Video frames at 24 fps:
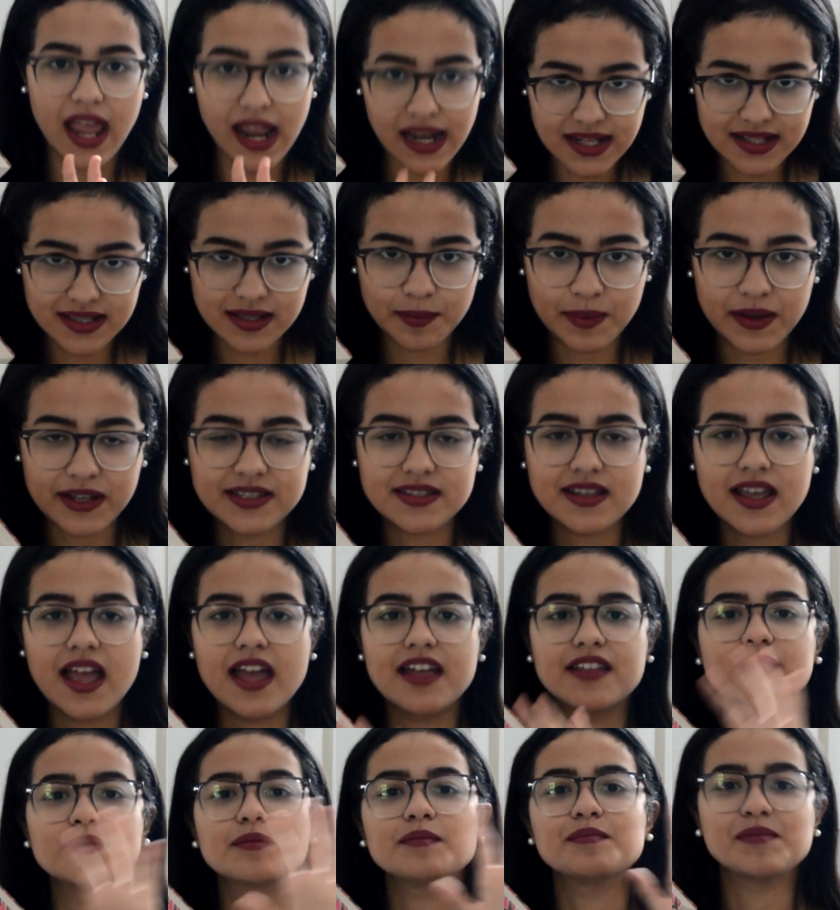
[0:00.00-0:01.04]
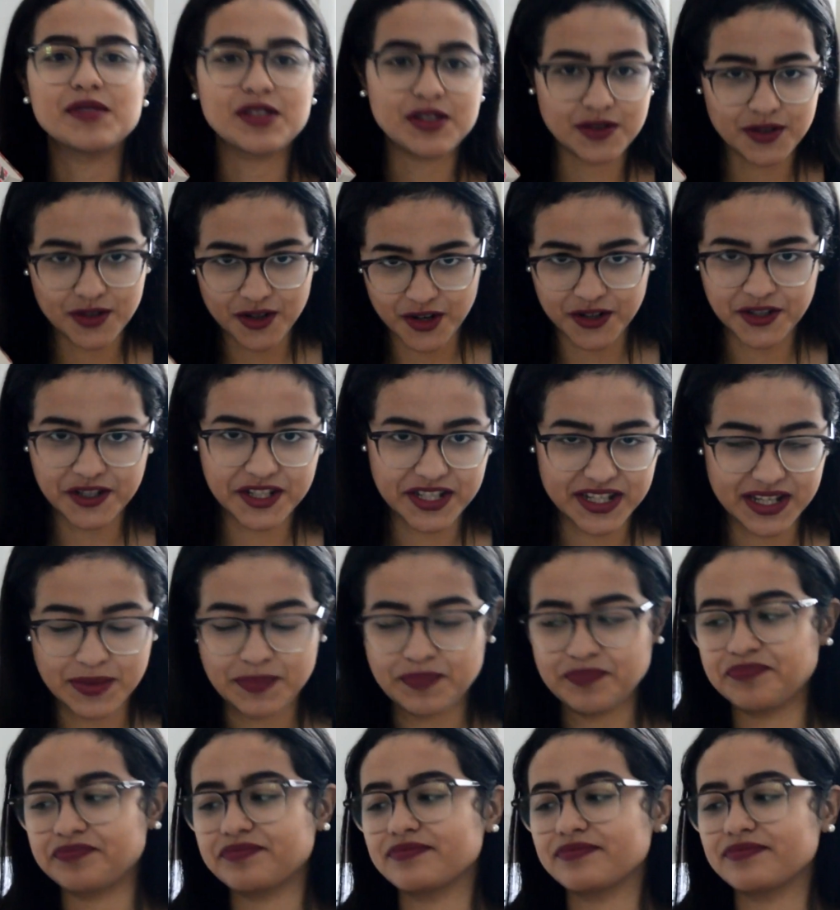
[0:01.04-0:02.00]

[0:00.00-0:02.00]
Elizabeth and Mr. Darcy.